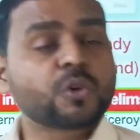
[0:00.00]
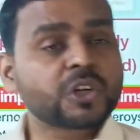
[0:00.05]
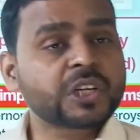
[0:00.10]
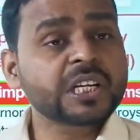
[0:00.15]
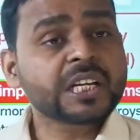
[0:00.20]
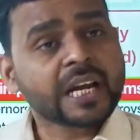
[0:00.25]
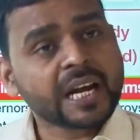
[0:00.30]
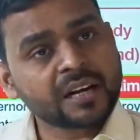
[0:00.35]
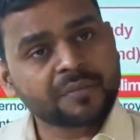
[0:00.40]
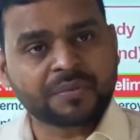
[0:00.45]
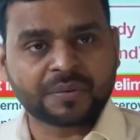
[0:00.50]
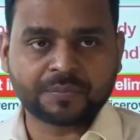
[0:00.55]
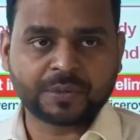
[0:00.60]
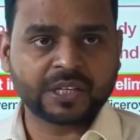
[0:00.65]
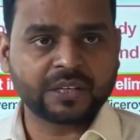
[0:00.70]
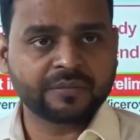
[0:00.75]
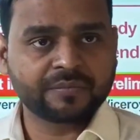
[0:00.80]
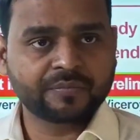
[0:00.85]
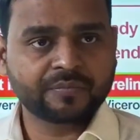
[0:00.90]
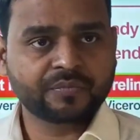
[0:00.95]
14 and
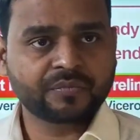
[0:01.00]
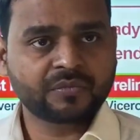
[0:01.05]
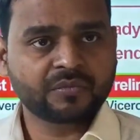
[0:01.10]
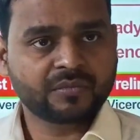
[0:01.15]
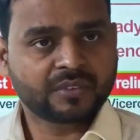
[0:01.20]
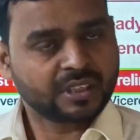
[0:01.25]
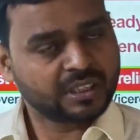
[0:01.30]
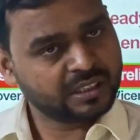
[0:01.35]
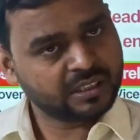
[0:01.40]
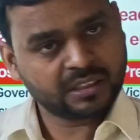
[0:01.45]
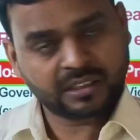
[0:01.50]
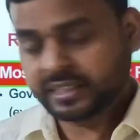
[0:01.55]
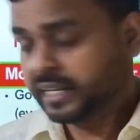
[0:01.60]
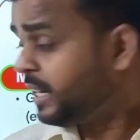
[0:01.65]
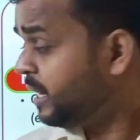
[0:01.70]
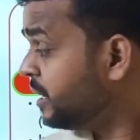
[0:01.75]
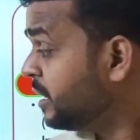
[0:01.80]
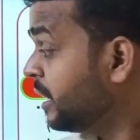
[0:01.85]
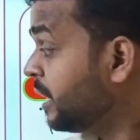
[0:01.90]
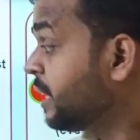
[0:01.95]
15,
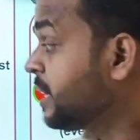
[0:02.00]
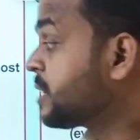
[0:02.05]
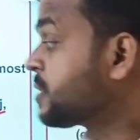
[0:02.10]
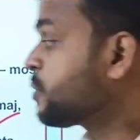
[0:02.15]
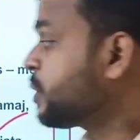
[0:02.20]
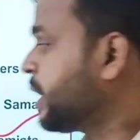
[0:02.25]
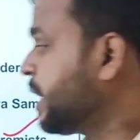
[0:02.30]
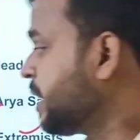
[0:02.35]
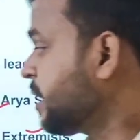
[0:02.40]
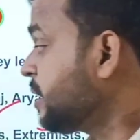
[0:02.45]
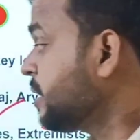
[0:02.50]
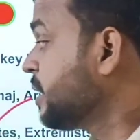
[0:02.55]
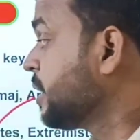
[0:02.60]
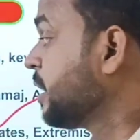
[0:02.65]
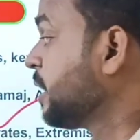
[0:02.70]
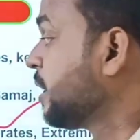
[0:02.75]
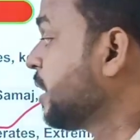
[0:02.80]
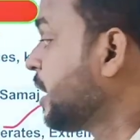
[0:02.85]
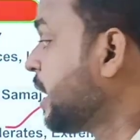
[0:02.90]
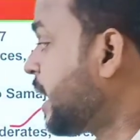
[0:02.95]
right? So here
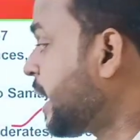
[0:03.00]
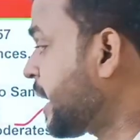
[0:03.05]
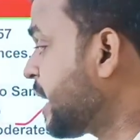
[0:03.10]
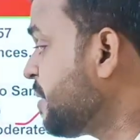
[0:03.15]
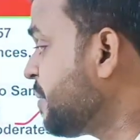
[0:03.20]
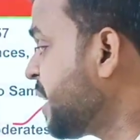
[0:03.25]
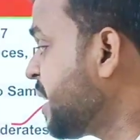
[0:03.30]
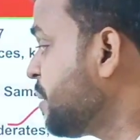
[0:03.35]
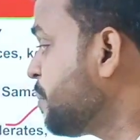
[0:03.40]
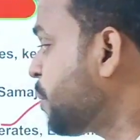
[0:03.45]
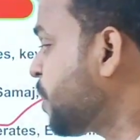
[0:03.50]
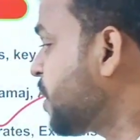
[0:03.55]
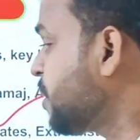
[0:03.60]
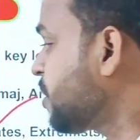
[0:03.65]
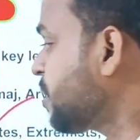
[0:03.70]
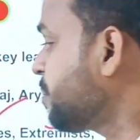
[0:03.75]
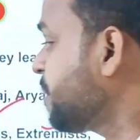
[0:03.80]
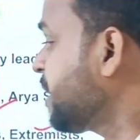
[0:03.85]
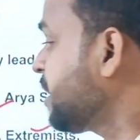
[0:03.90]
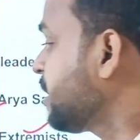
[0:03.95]
again very
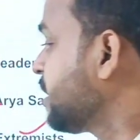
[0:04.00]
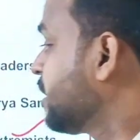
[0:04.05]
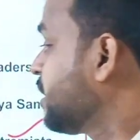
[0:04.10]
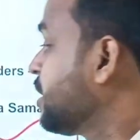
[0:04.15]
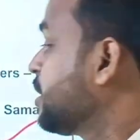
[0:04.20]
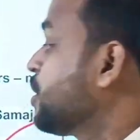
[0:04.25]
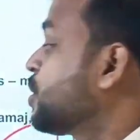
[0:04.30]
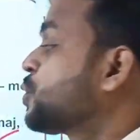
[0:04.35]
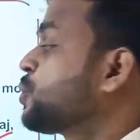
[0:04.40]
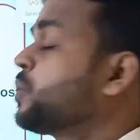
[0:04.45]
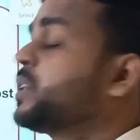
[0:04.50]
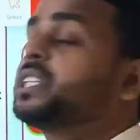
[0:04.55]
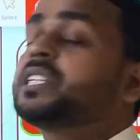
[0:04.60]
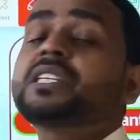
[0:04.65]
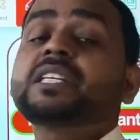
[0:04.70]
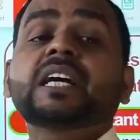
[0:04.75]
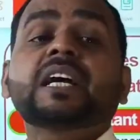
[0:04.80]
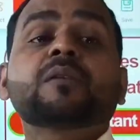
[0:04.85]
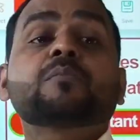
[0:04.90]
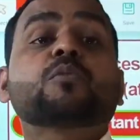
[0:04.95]
important topic,
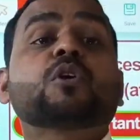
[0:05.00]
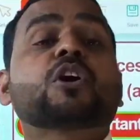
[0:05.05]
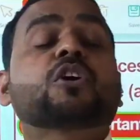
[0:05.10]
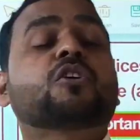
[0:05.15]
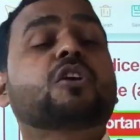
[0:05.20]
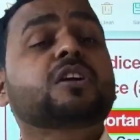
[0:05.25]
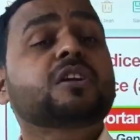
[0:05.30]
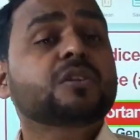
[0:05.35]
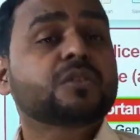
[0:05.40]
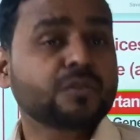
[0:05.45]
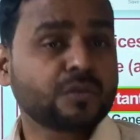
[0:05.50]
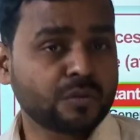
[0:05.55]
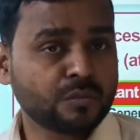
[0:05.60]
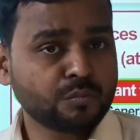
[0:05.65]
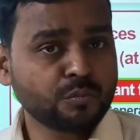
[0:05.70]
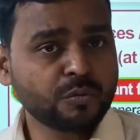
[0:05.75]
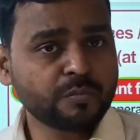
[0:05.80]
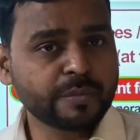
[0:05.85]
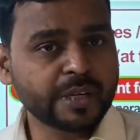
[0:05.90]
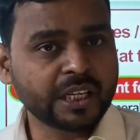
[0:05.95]
Swadeshi and boycott
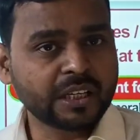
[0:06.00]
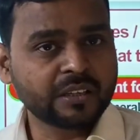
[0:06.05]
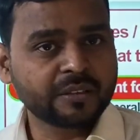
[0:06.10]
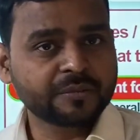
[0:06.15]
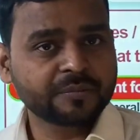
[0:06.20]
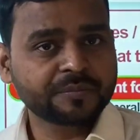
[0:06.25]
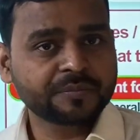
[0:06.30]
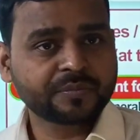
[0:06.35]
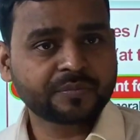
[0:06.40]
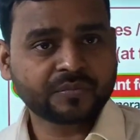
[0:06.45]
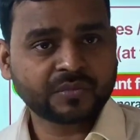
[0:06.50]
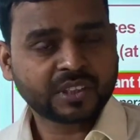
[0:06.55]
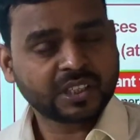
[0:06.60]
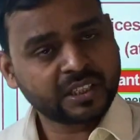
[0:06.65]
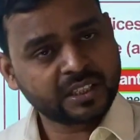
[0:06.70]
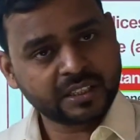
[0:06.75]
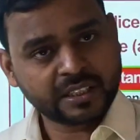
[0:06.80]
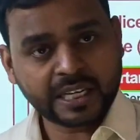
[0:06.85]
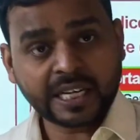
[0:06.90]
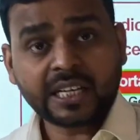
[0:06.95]
movement,
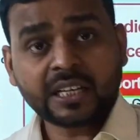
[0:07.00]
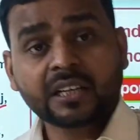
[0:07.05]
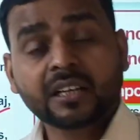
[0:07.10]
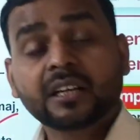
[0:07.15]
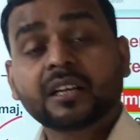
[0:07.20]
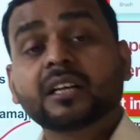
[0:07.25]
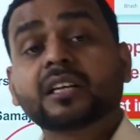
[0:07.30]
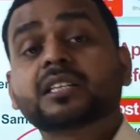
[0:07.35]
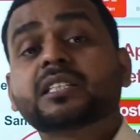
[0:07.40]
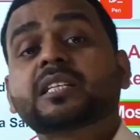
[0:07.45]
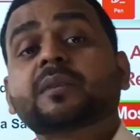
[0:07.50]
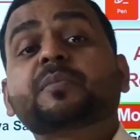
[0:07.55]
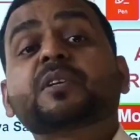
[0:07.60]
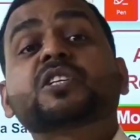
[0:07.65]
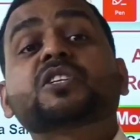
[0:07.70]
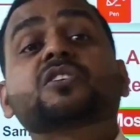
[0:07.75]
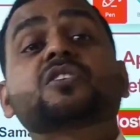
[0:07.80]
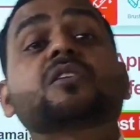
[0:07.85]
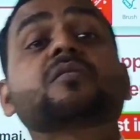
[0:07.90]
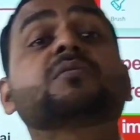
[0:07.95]
right?
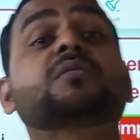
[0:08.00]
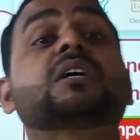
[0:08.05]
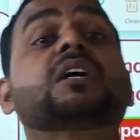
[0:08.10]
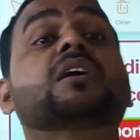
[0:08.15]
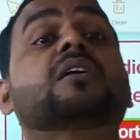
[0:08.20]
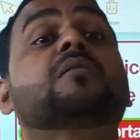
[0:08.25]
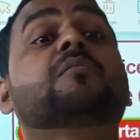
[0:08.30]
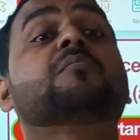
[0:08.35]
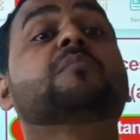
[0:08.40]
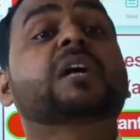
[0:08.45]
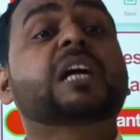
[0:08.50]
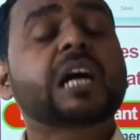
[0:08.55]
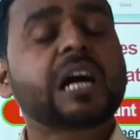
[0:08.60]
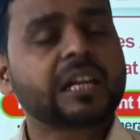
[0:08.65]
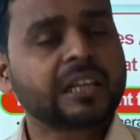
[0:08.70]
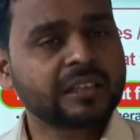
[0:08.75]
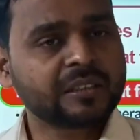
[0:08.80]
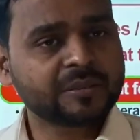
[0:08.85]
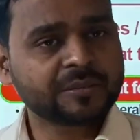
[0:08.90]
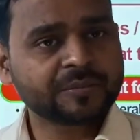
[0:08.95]
Separation of
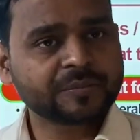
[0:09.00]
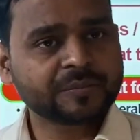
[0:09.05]
Bengal,